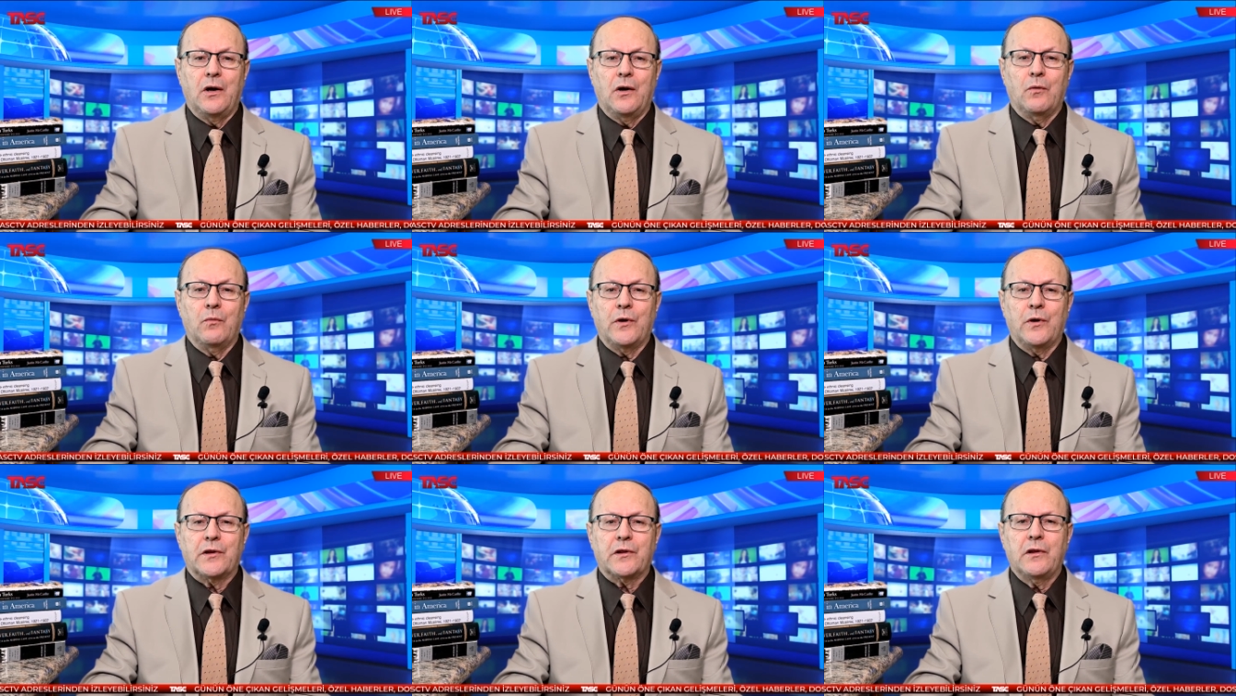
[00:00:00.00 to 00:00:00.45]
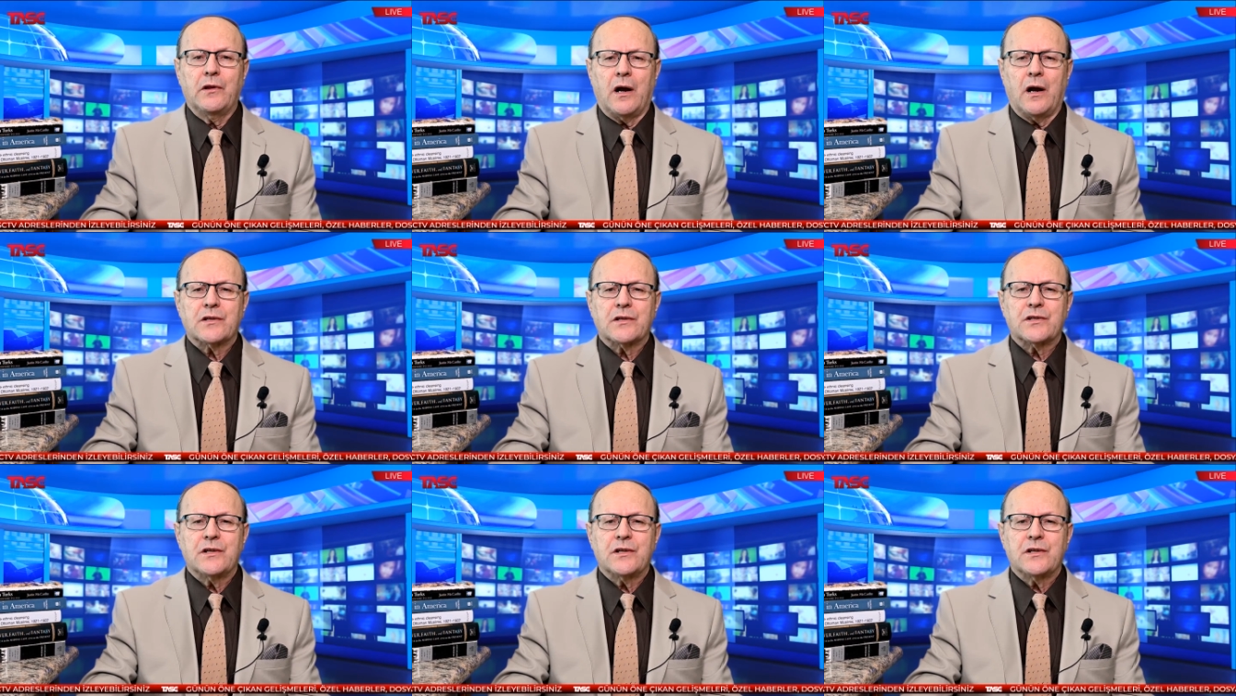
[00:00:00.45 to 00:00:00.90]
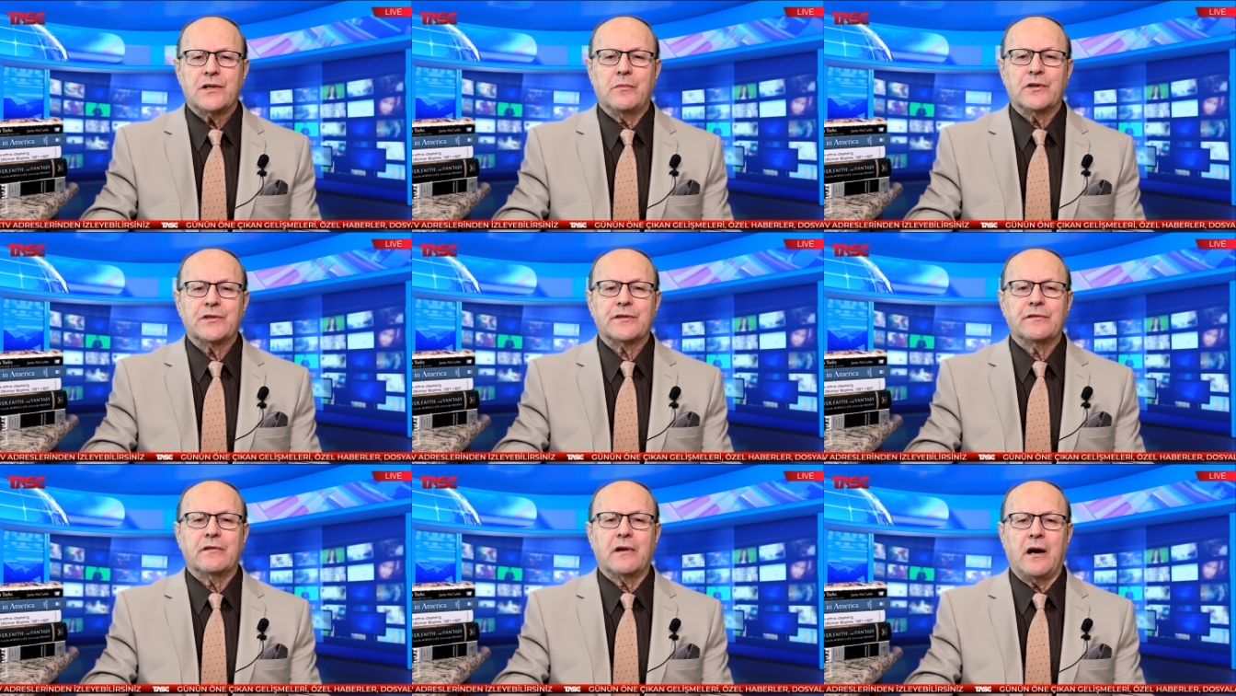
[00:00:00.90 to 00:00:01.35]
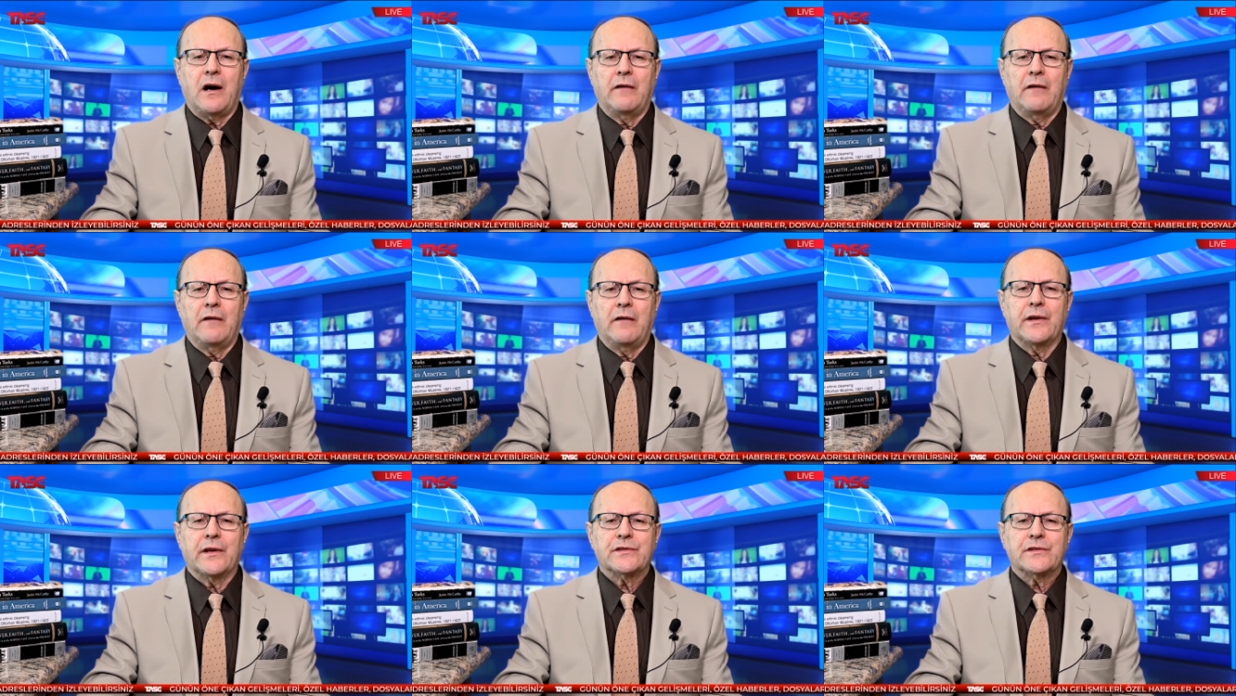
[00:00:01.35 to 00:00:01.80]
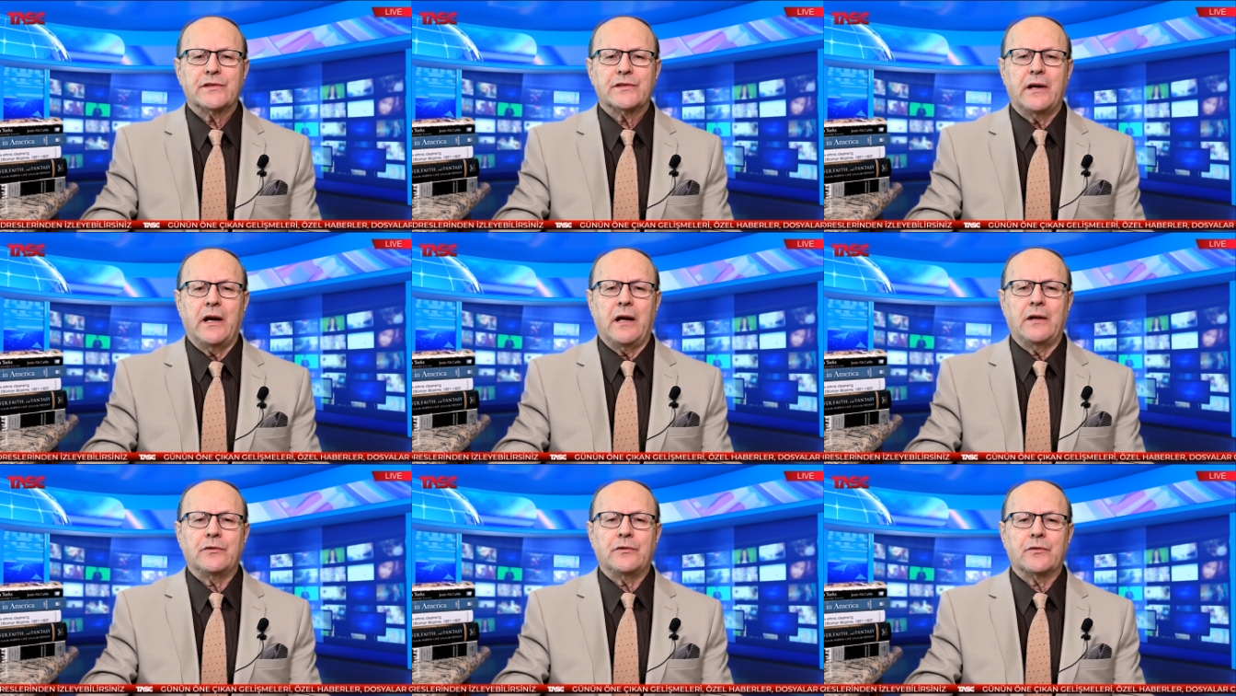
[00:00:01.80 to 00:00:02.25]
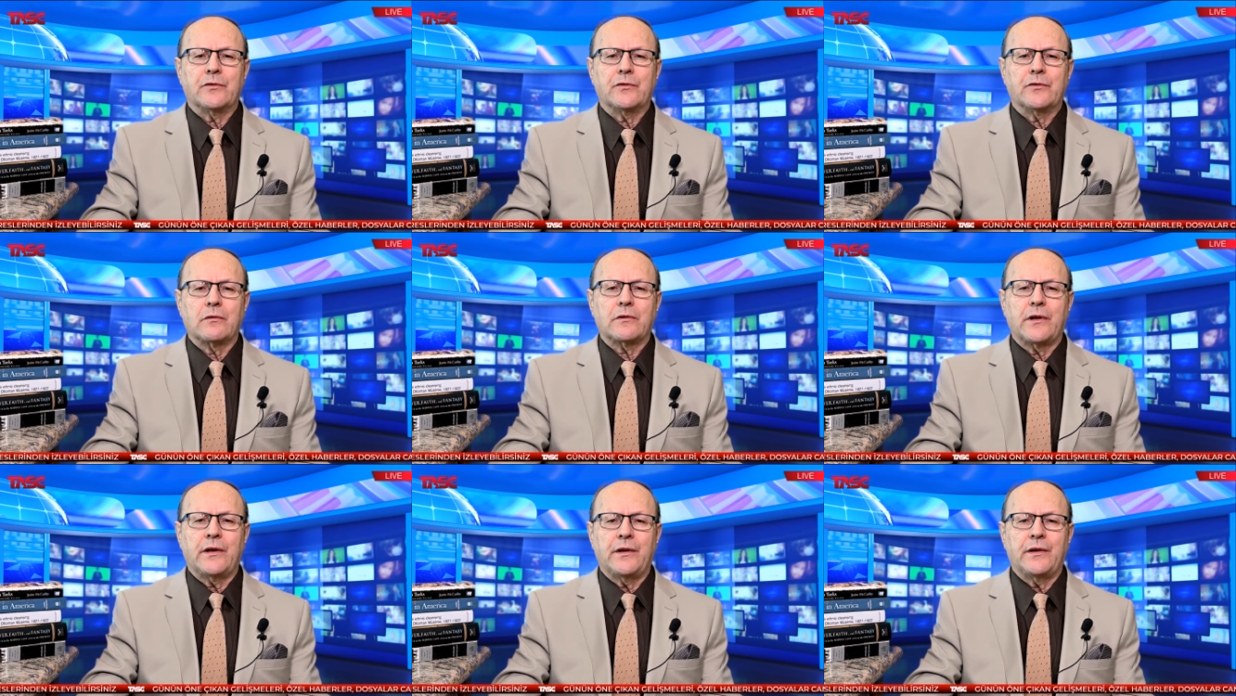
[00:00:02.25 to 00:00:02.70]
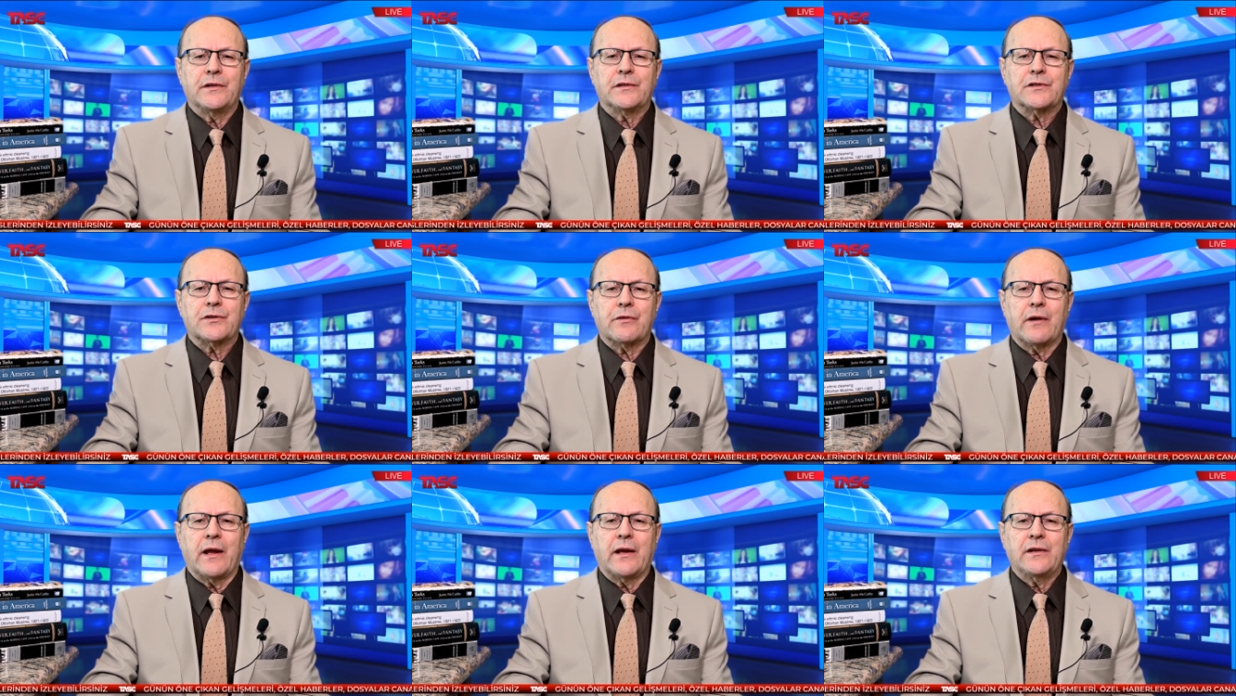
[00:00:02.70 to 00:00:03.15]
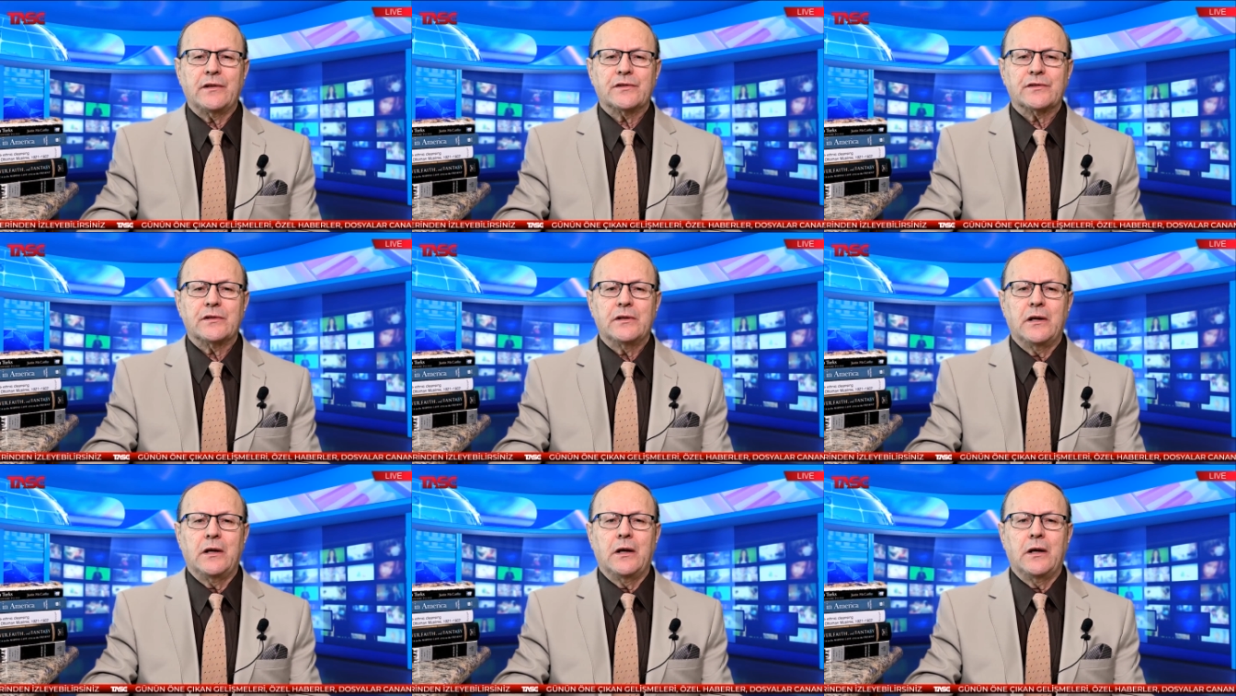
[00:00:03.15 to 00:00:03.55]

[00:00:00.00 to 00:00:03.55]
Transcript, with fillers: with large numbers of convicts enrolled in its ranks,